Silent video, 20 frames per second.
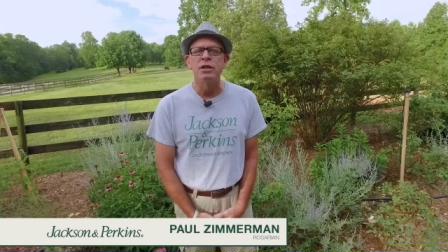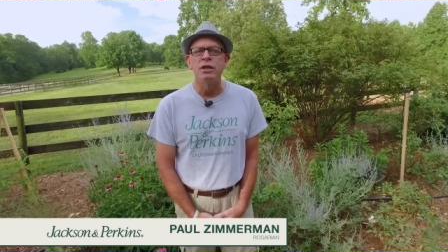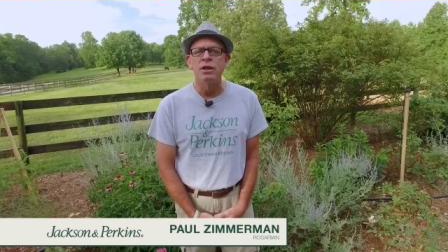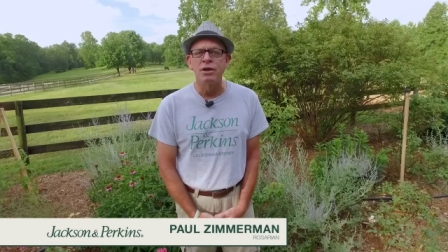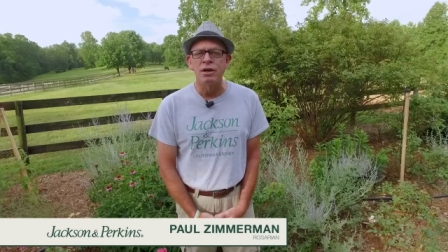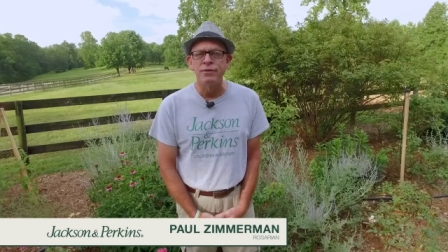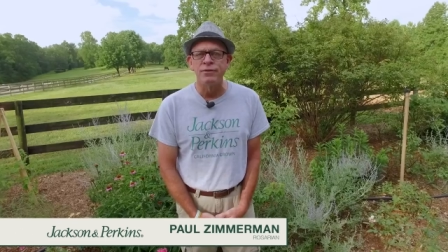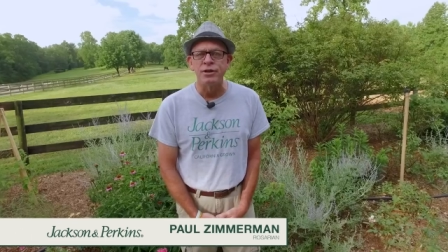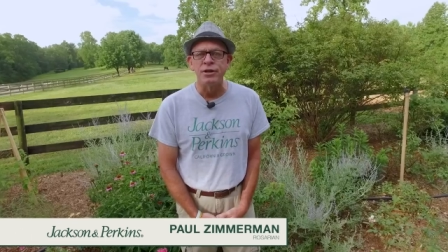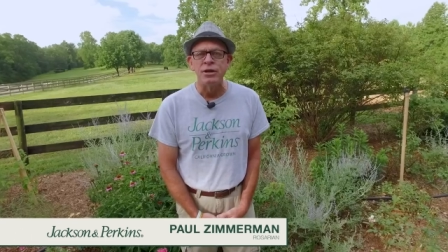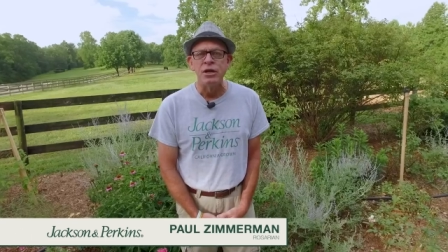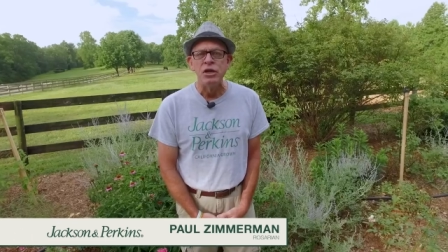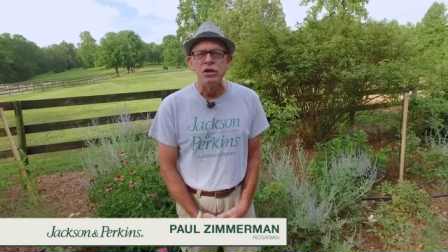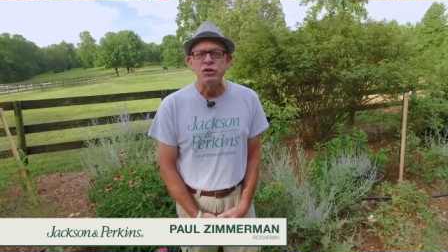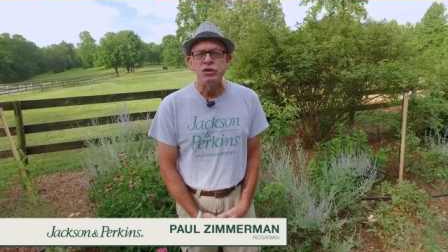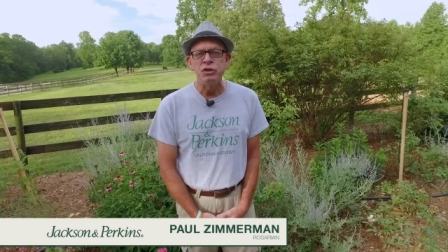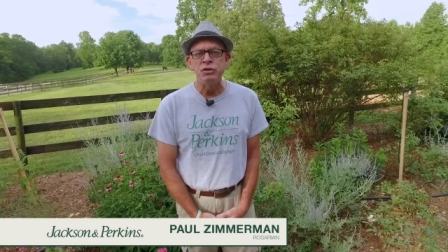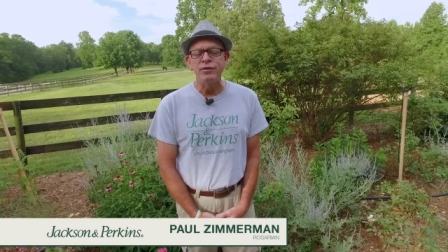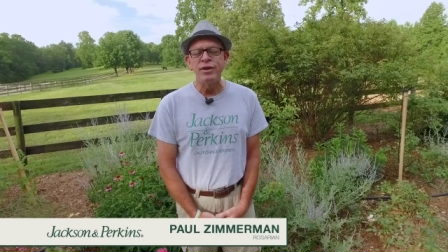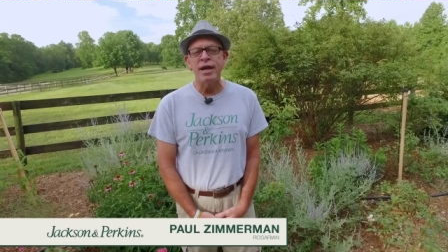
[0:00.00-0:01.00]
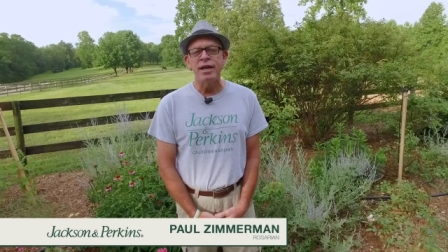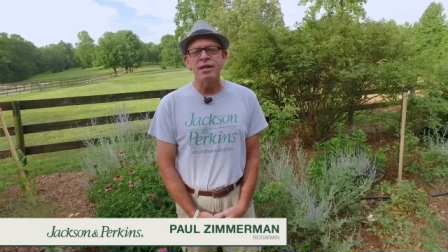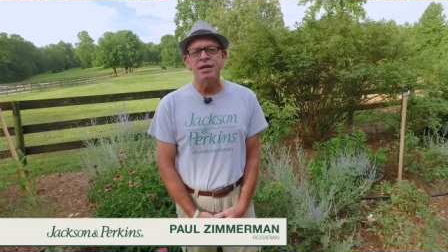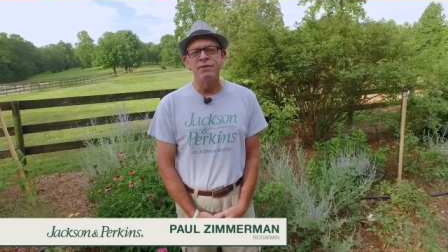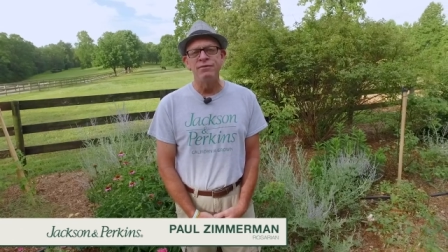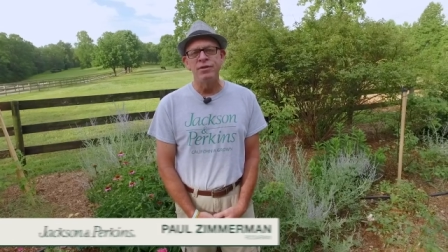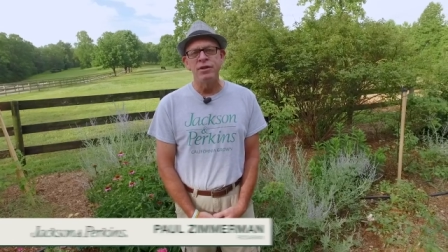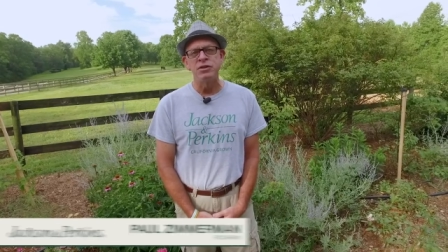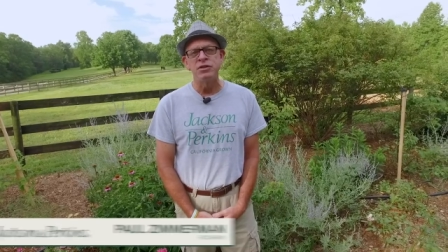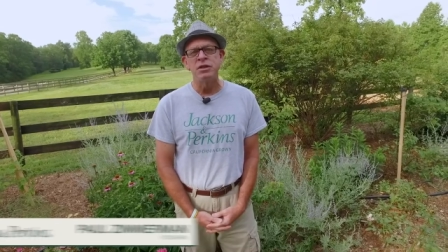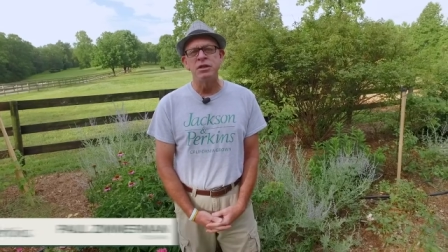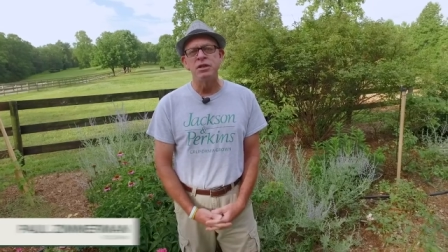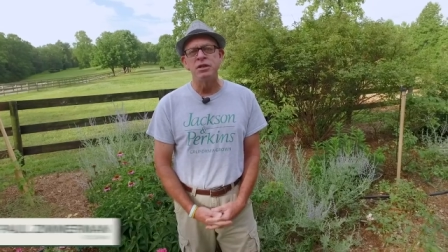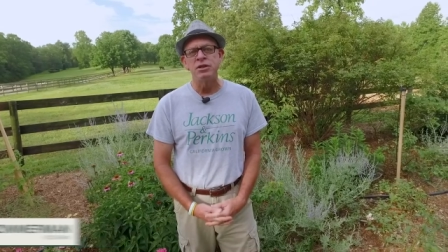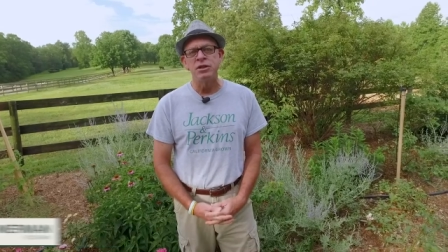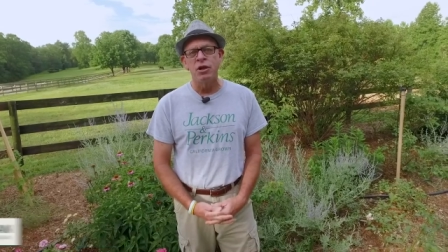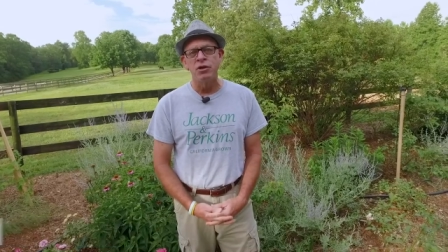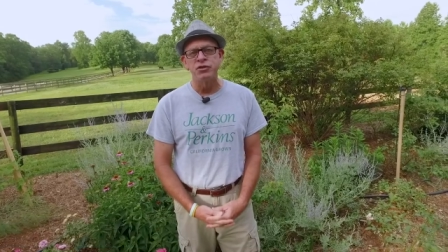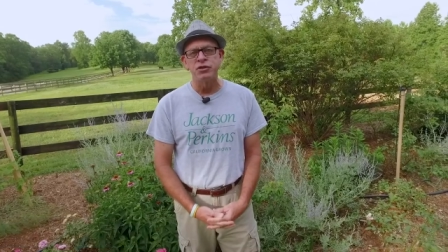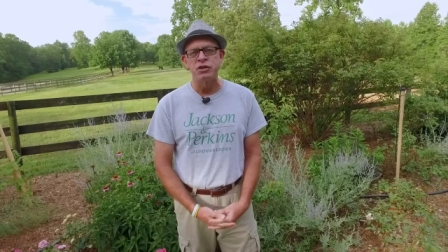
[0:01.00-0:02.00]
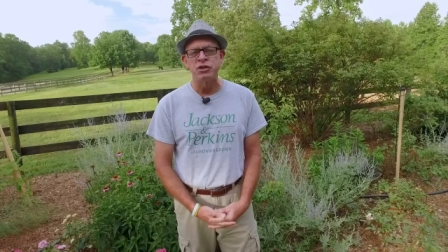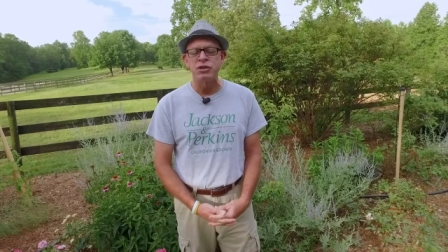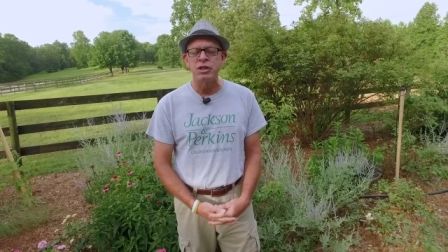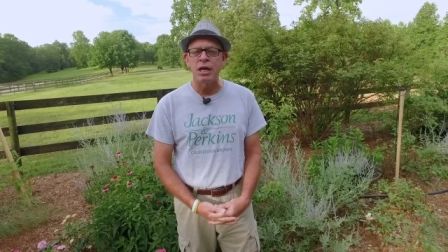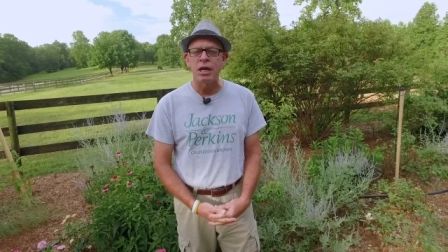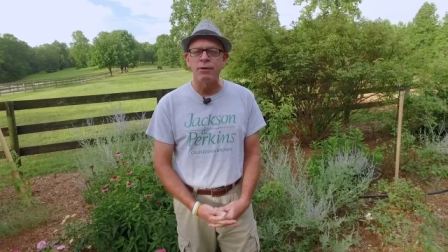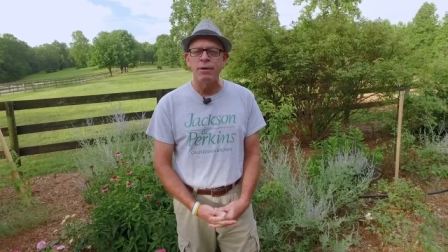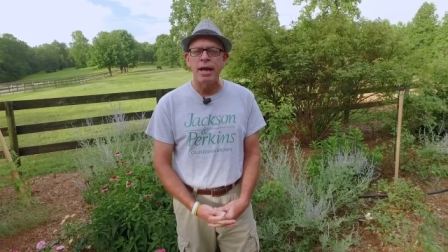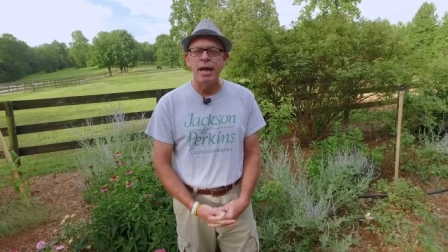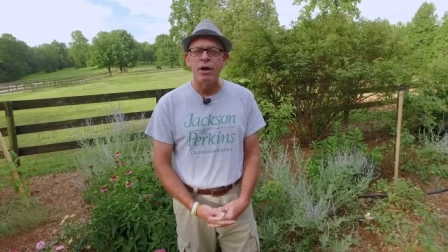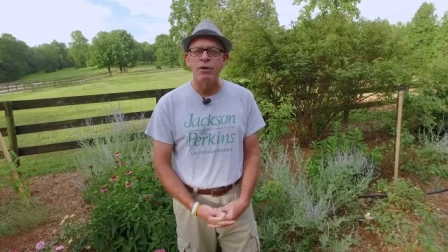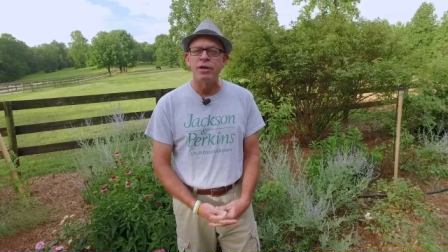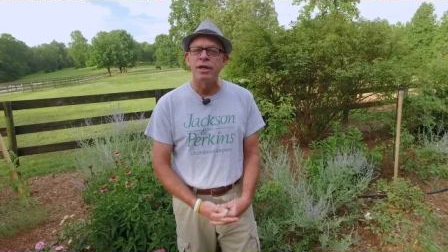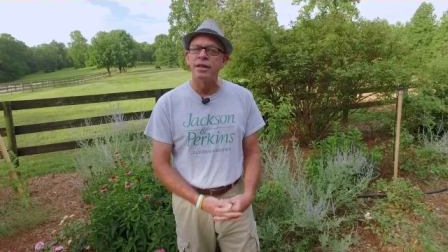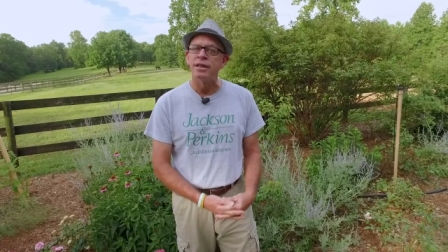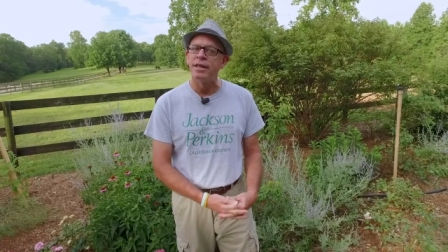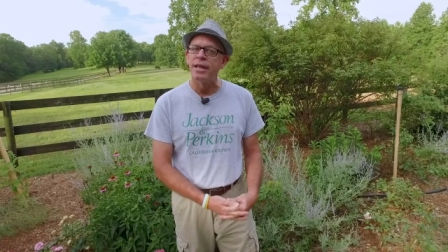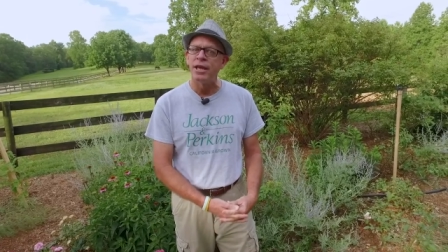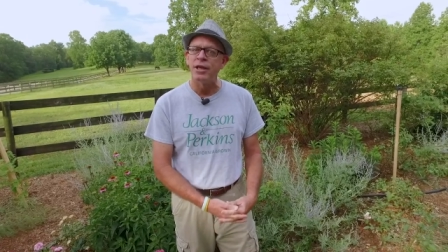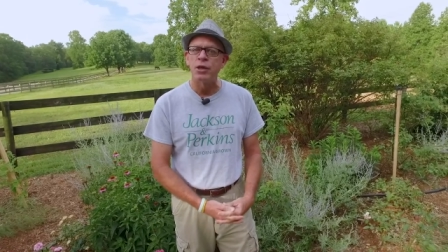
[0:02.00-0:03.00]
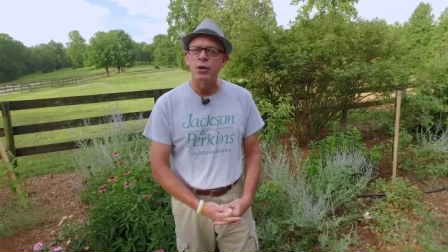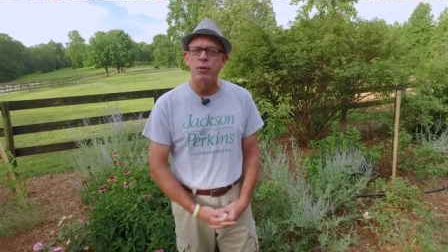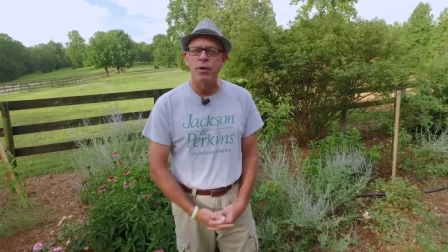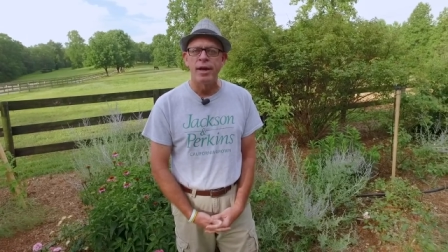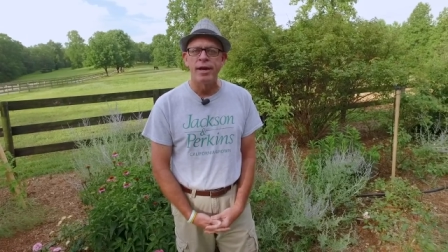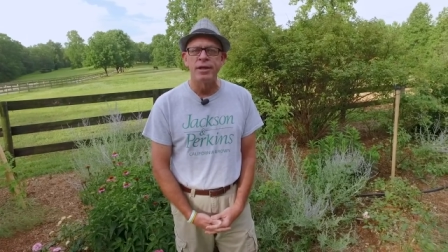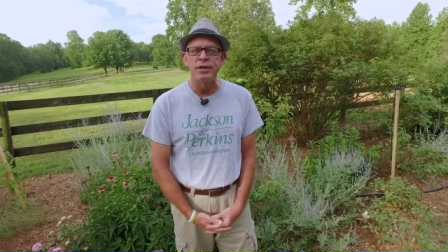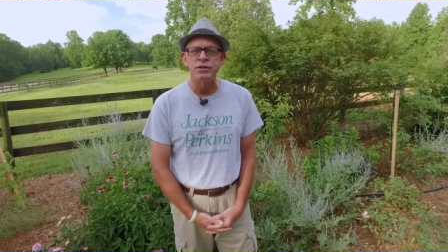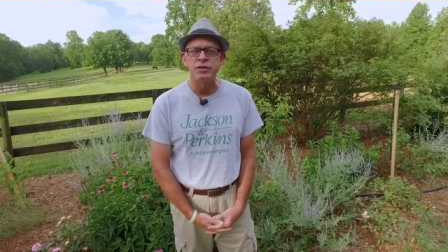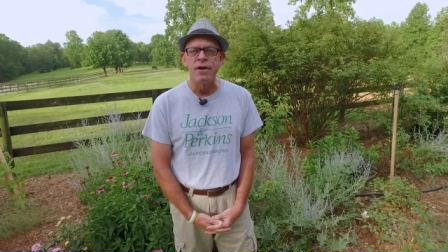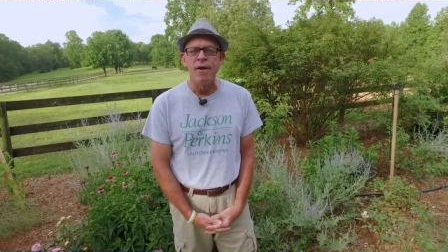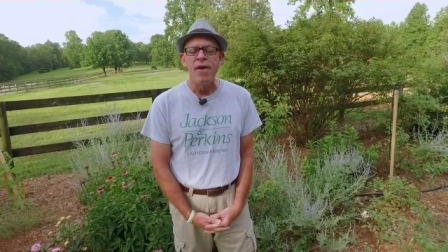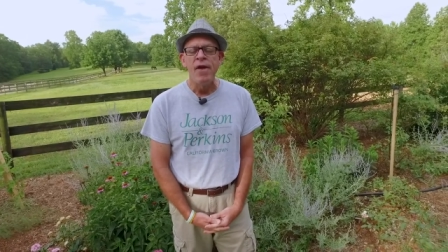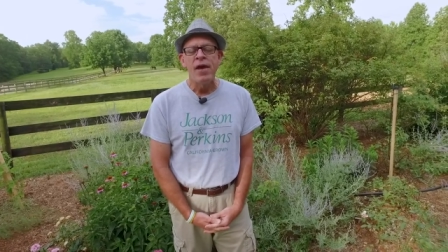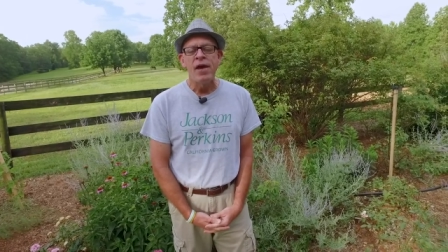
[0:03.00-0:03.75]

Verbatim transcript: larva. So you've got to convince the adults to stay around and lay their eggs.